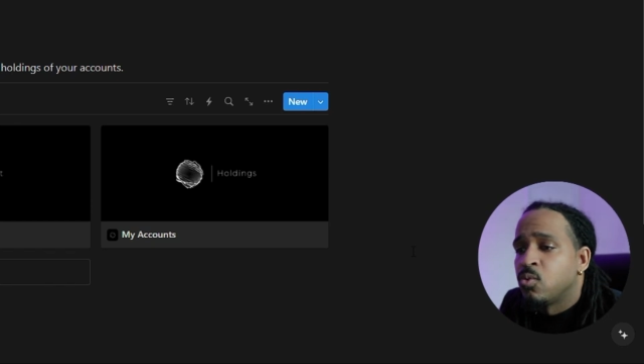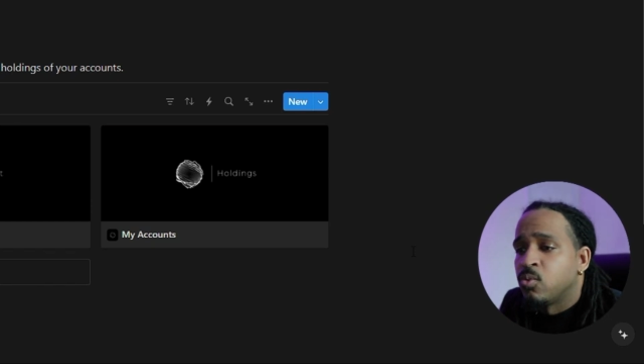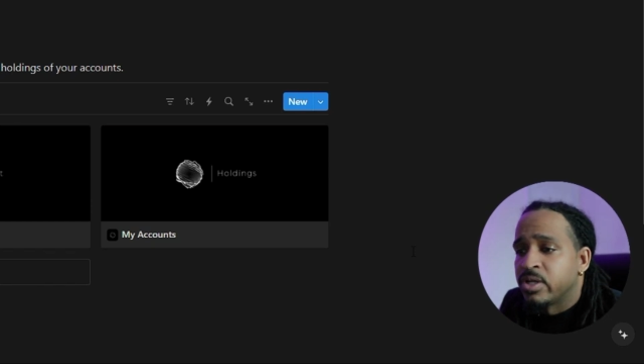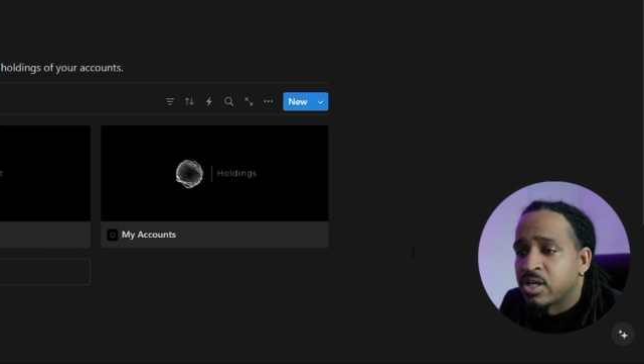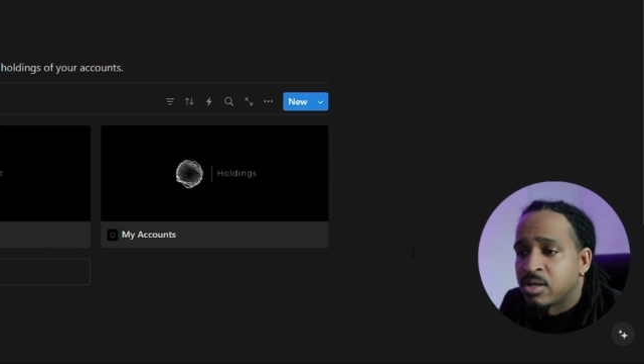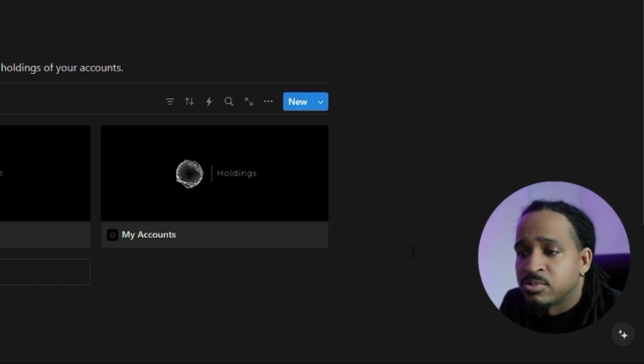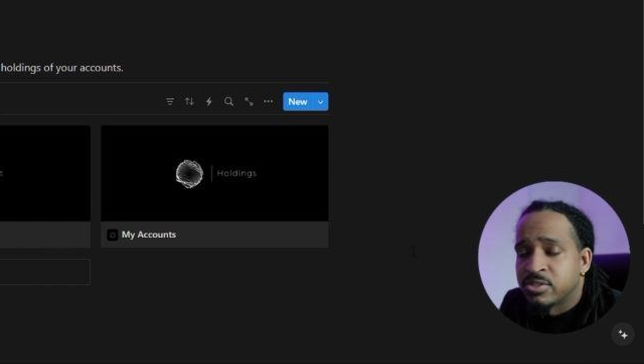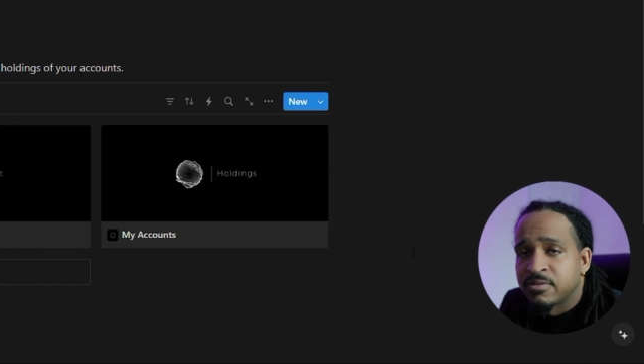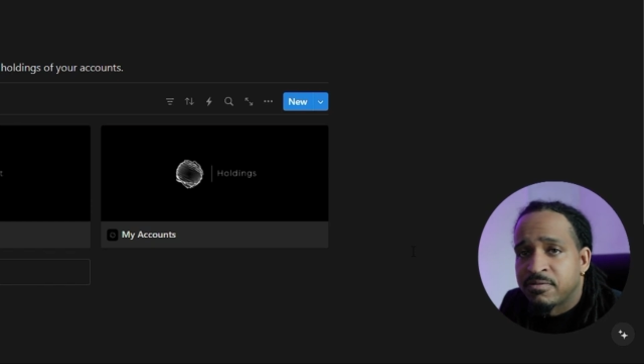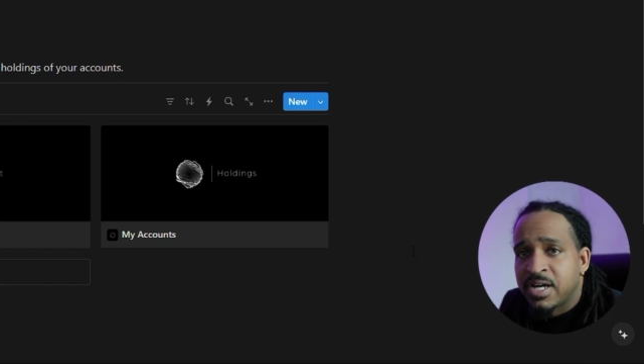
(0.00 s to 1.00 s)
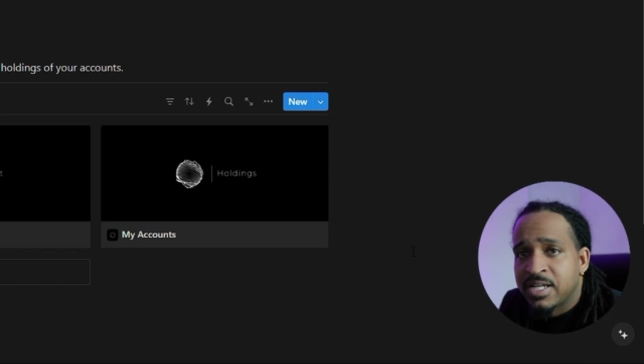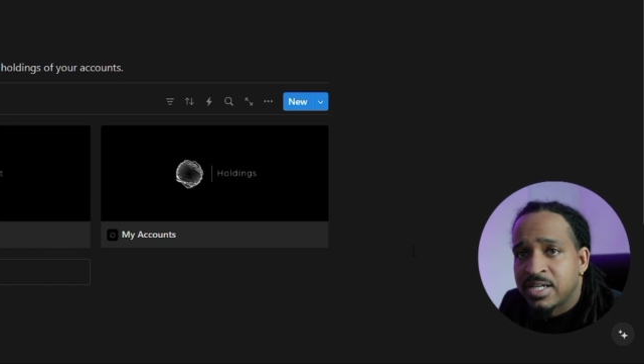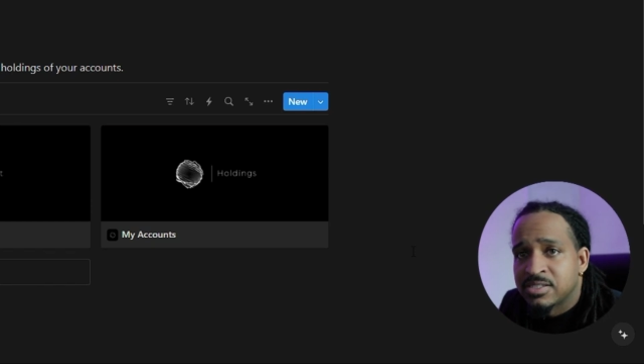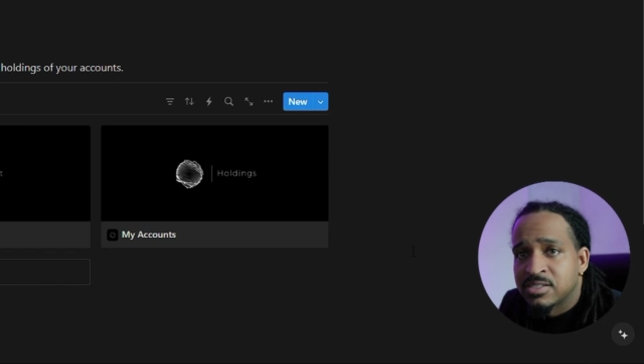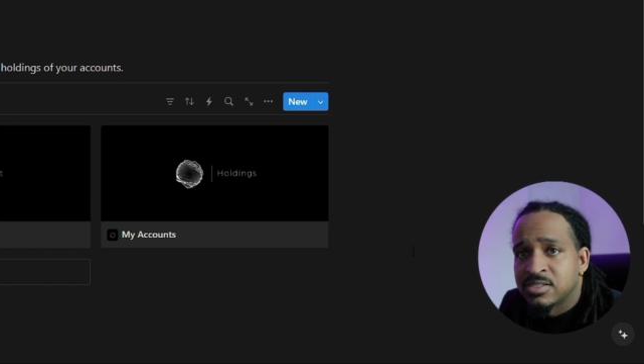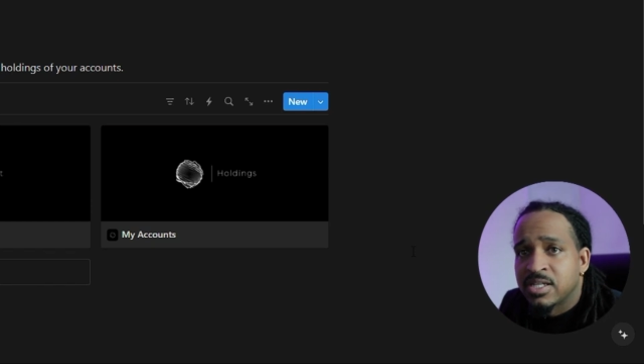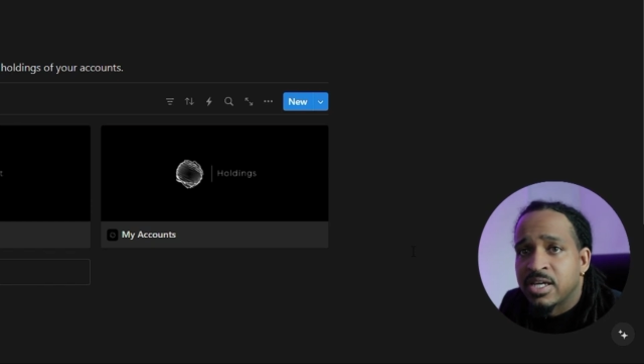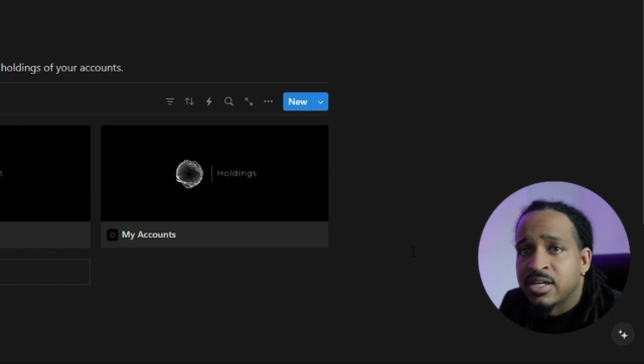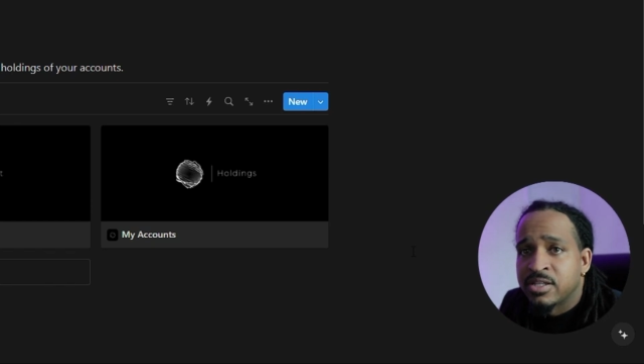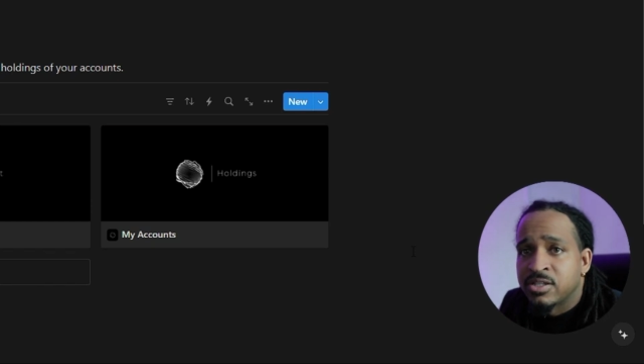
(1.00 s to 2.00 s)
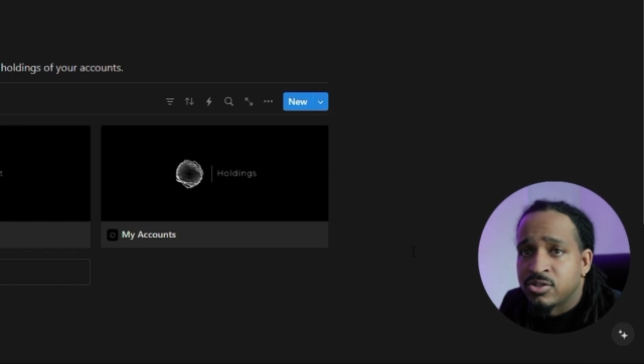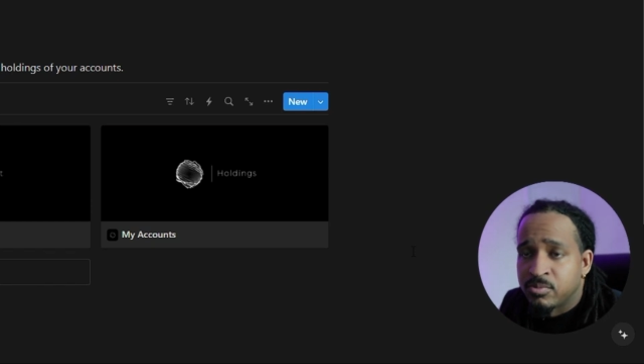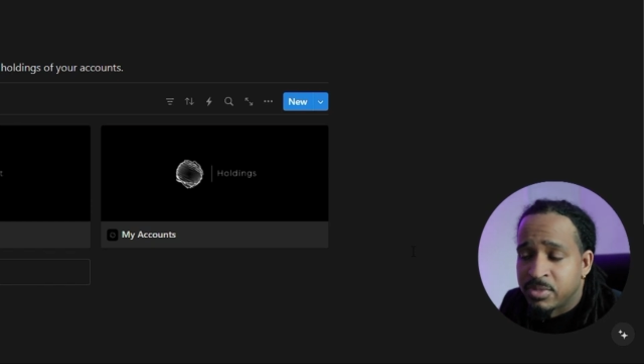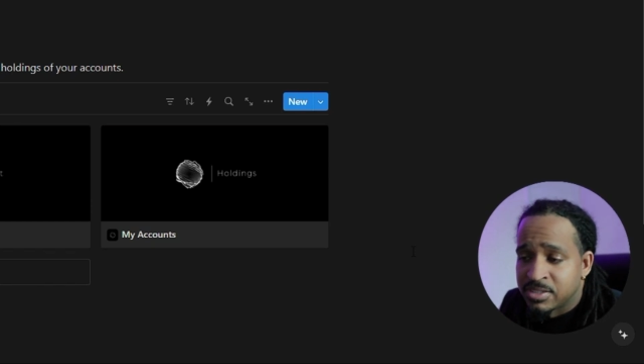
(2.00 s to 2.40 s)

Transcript: when it comes to your finances and your